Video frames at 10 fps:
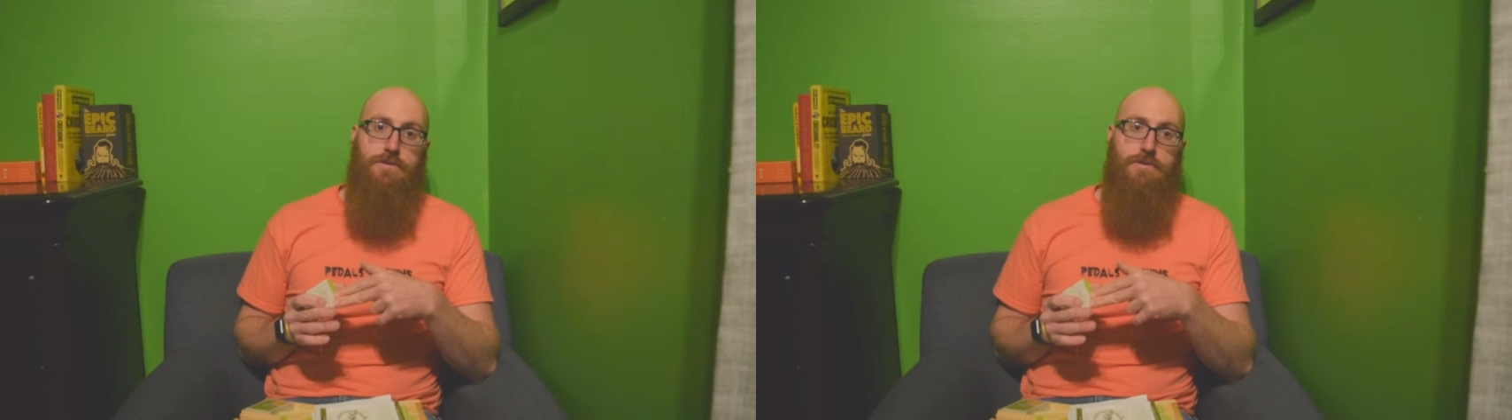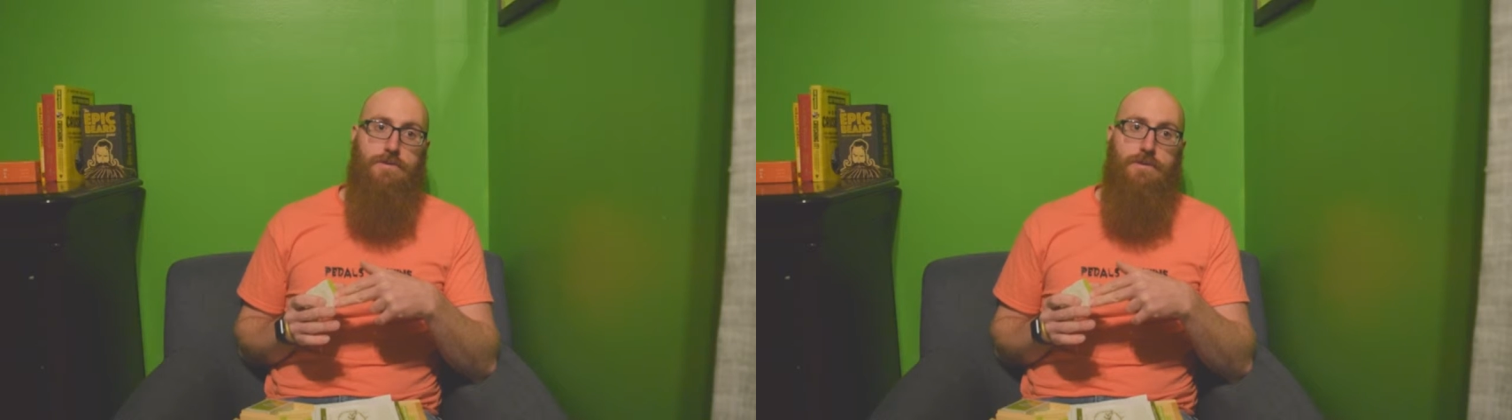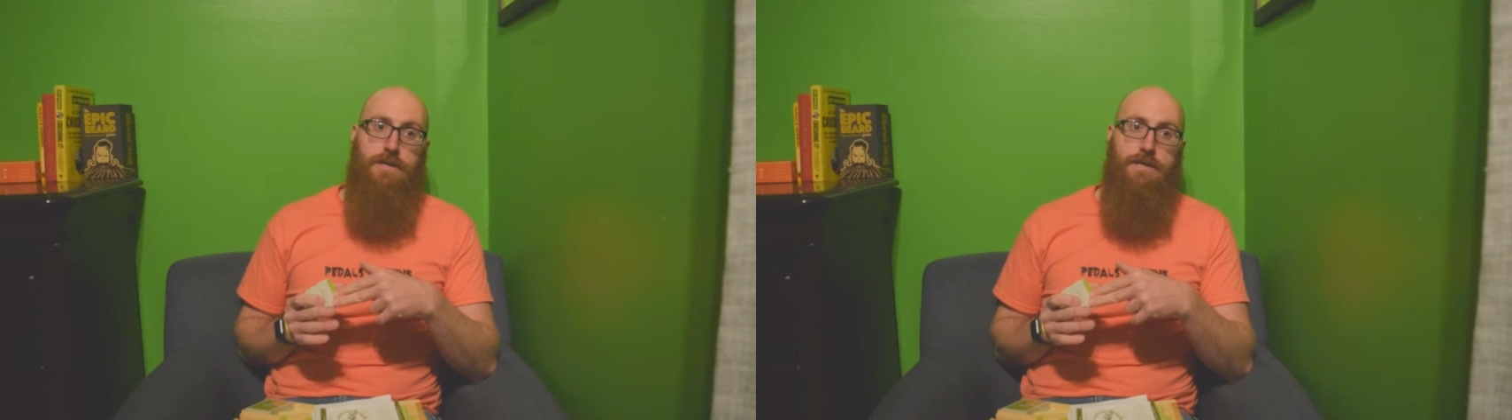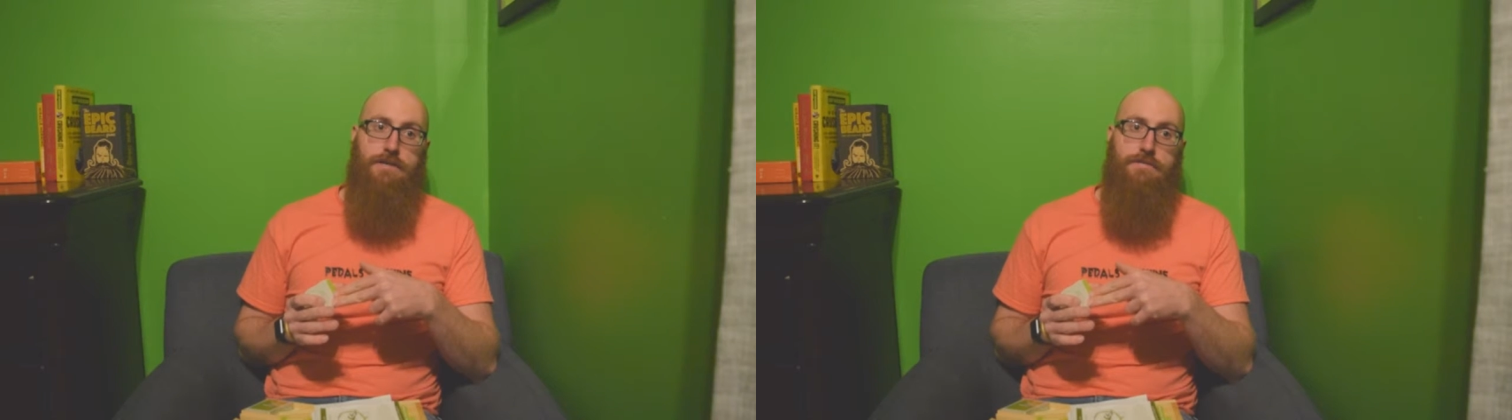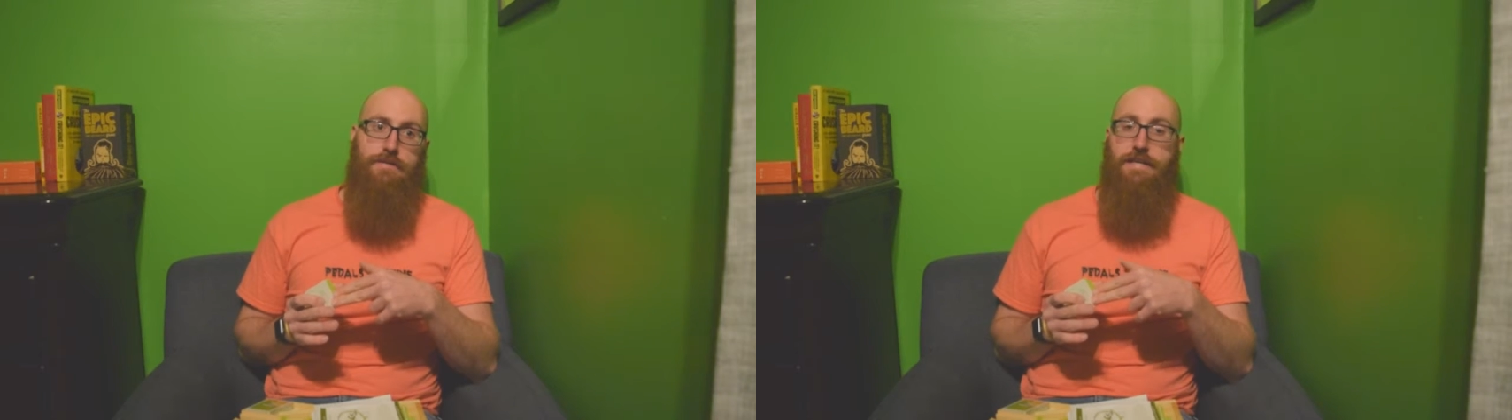or
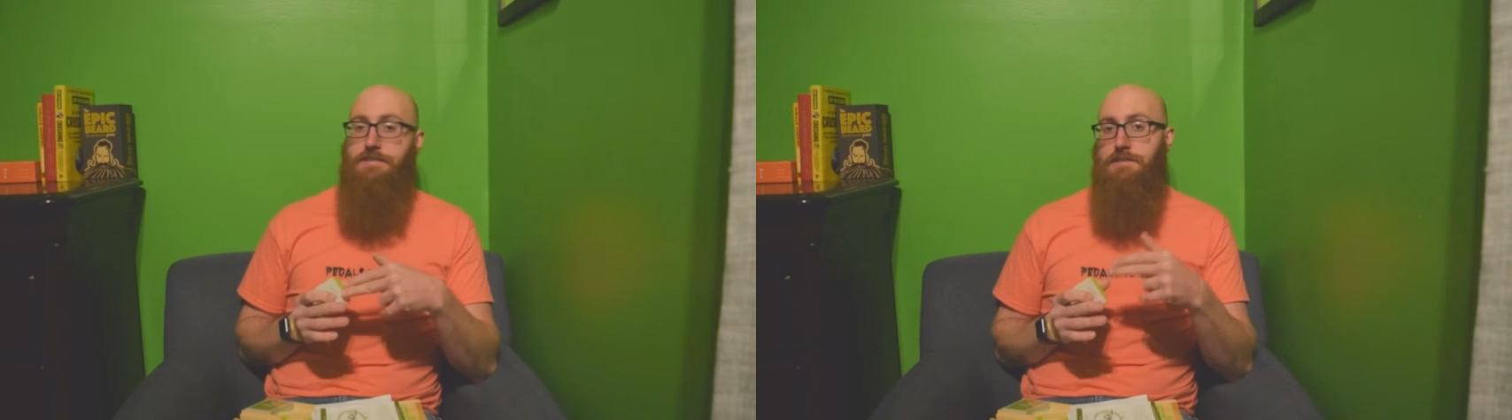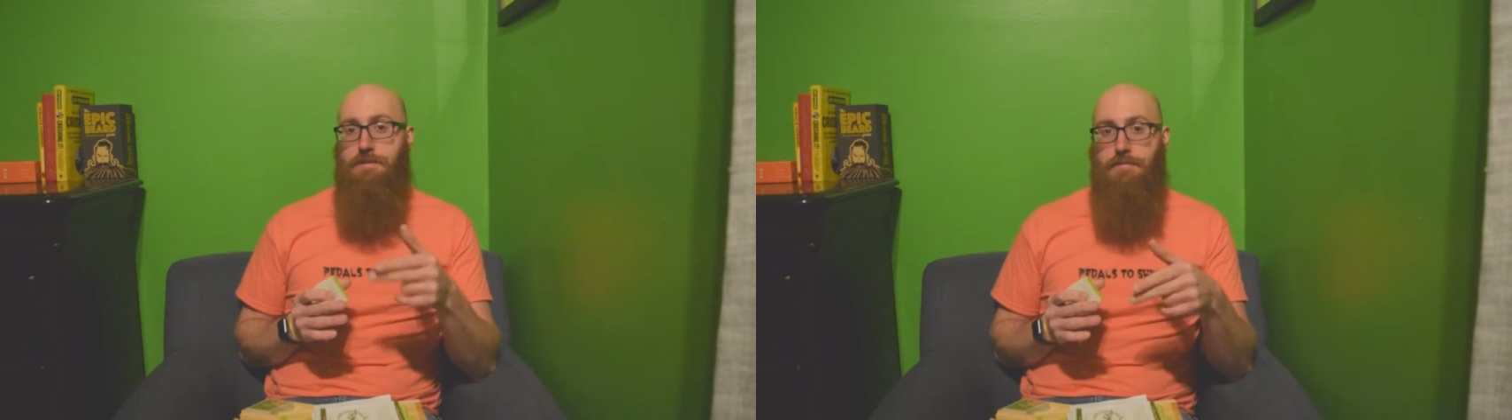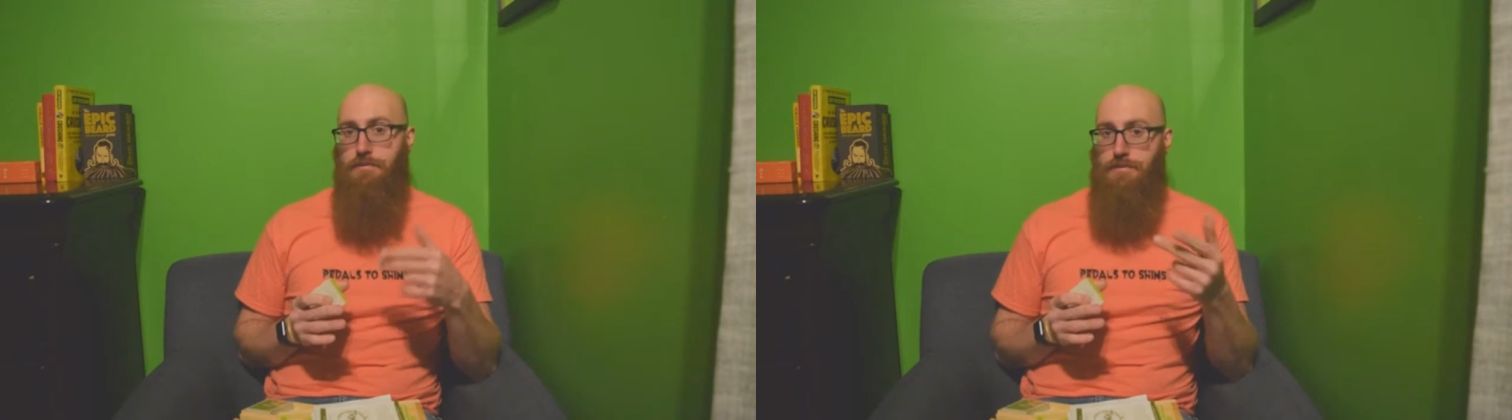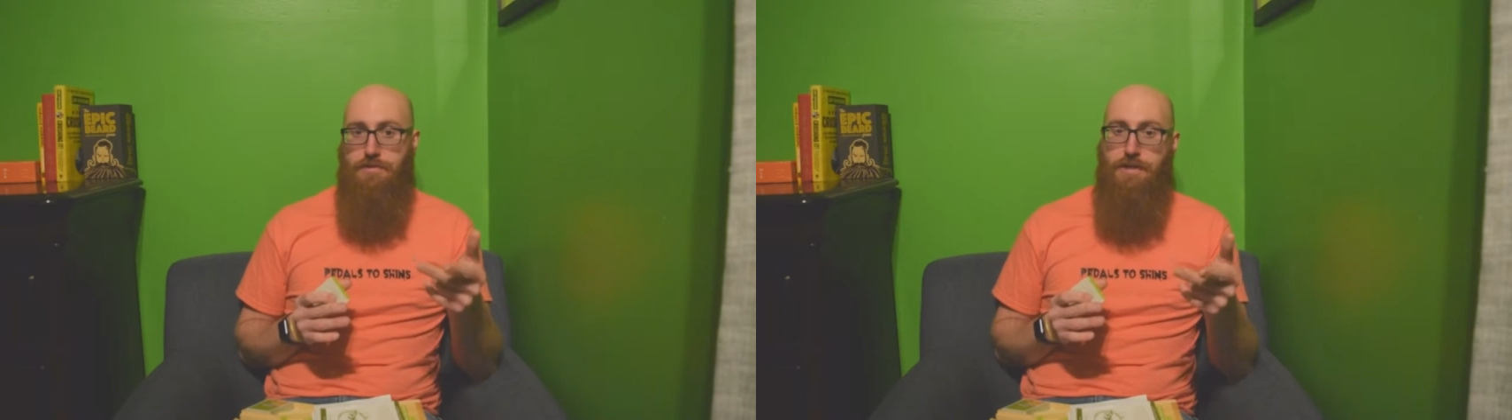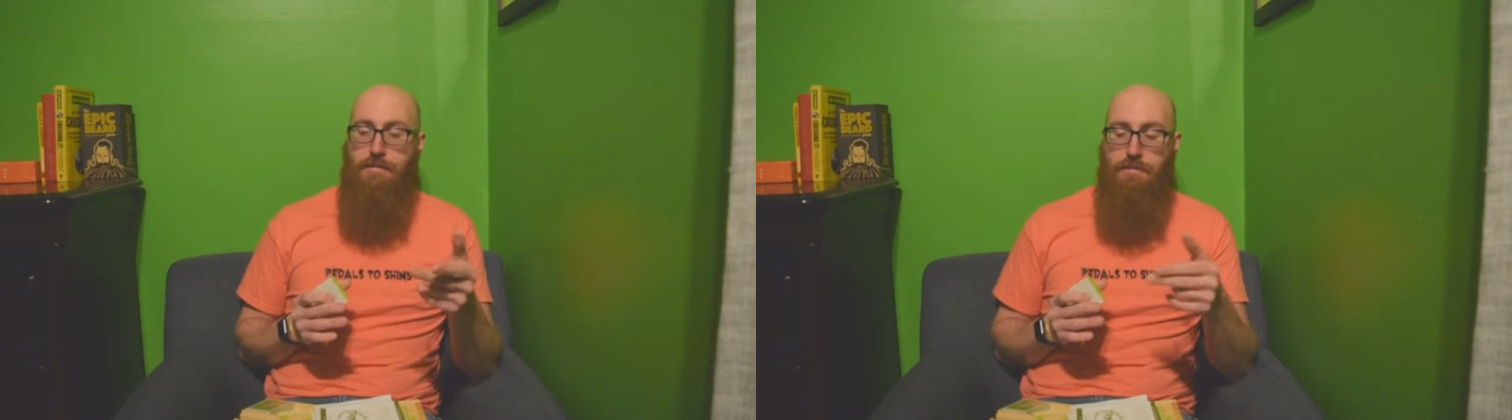fantasy people, or
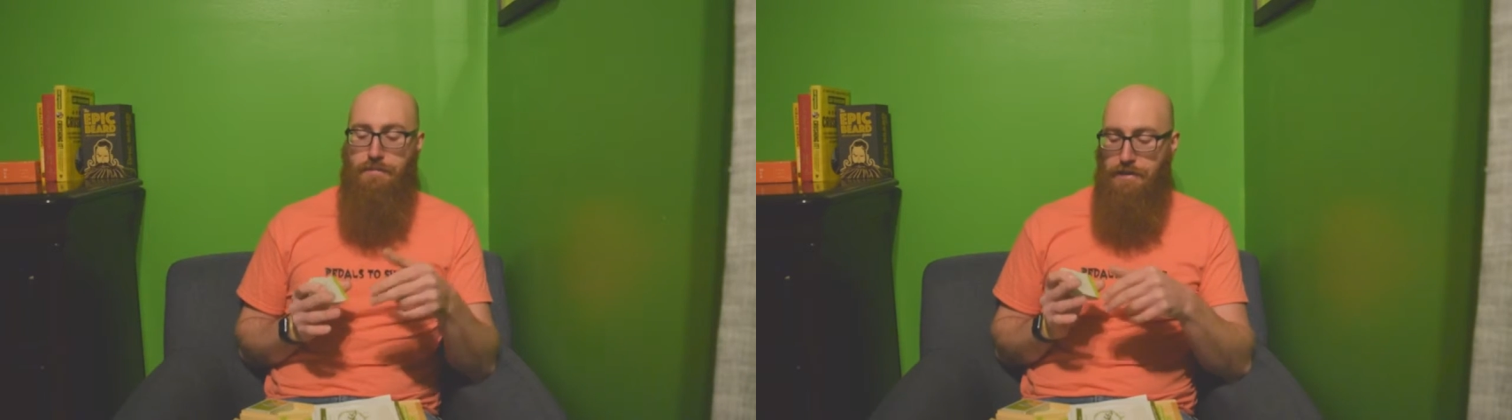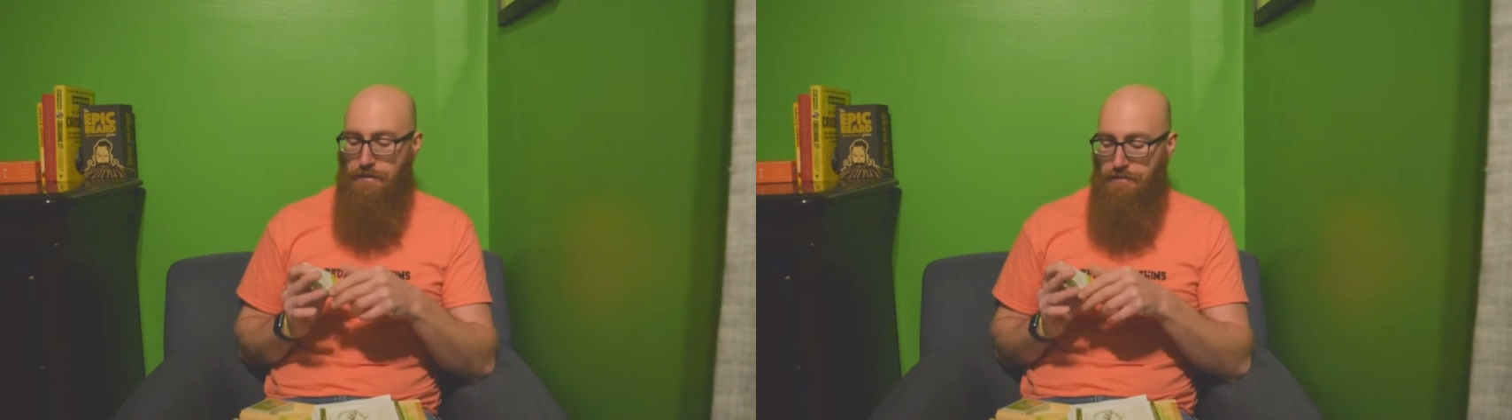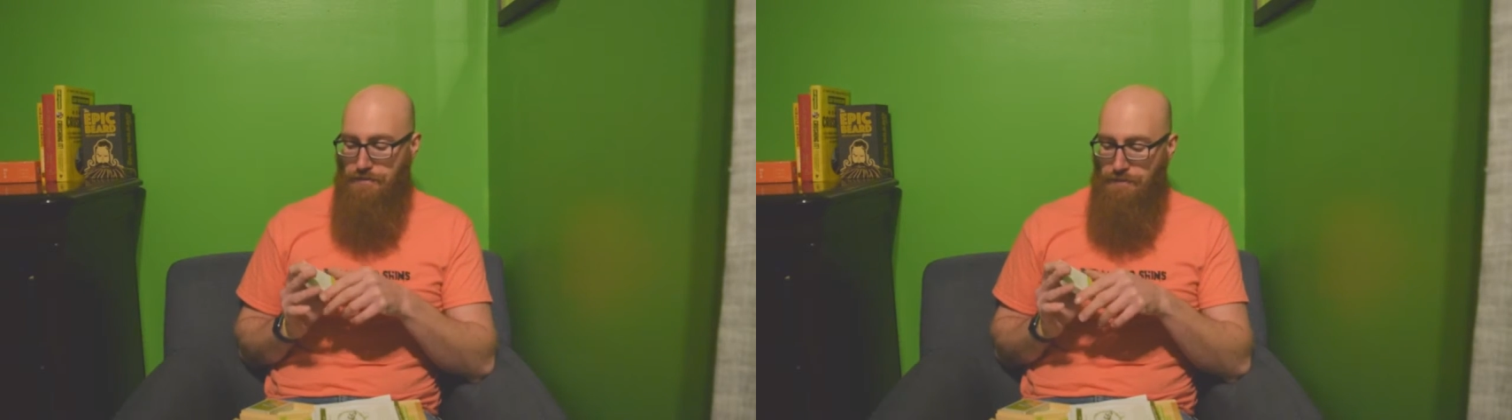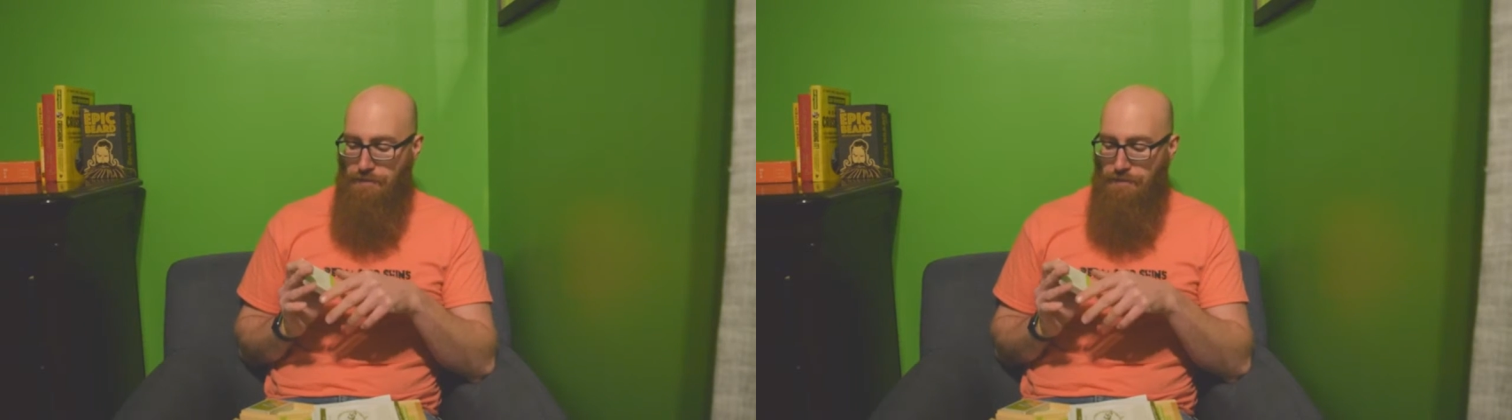comic book heroes.